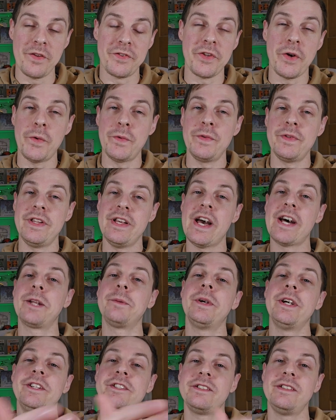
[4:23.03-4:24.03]
So the
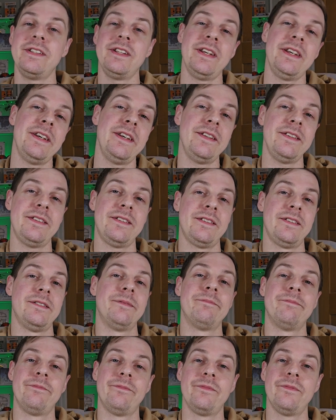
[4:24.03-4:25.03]
animation is
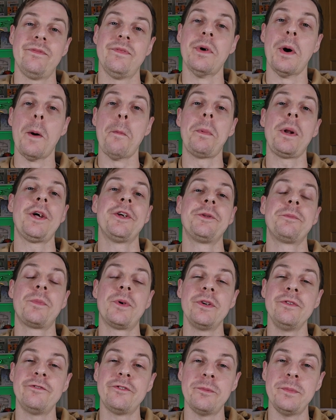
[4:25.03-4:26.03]
a plus
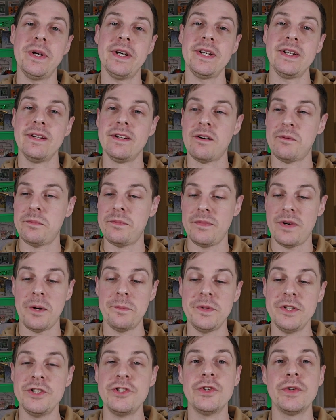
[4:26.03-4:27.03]
point for me.
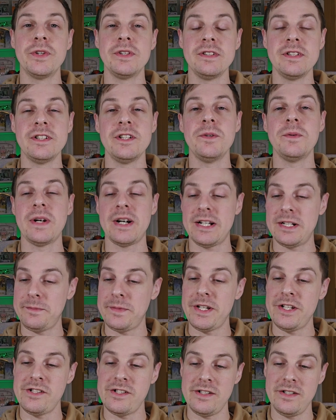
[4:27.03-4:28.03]
I'm enjoying the new
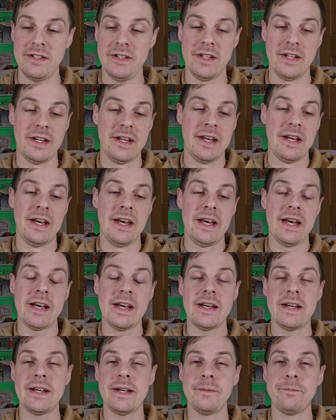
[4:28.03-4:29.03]
animation.
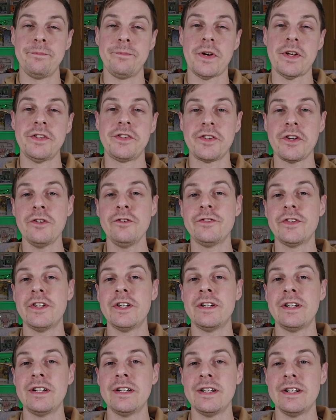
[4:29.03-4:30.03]
And so
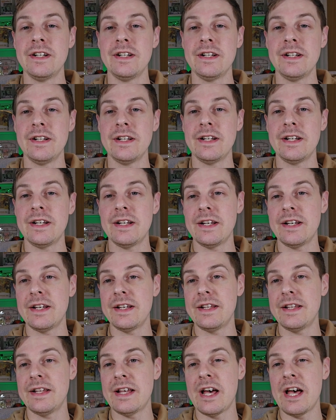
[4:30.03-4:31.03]
far,
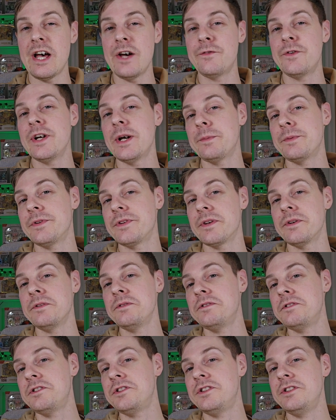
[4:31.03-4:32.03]
every
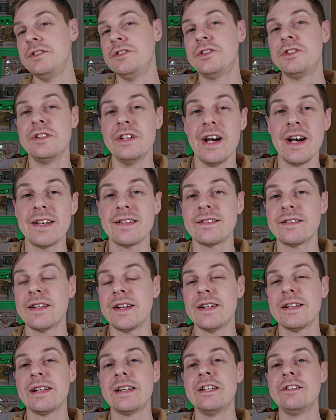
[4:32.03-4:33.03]
episode hasn't
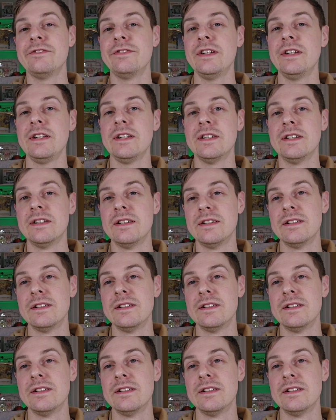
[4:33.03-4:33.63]
had any filler,